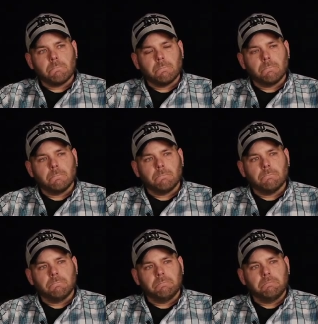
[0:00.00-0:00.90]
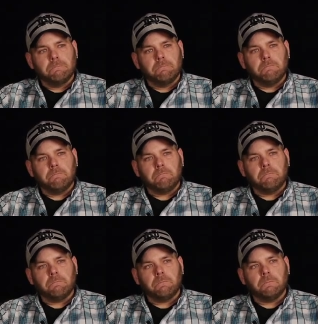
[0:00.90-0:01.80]

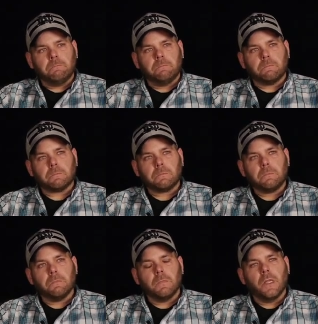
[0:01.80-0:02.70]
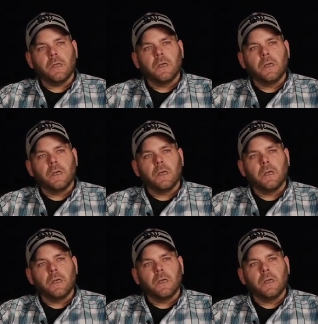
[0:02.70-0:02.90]
Nothing is said.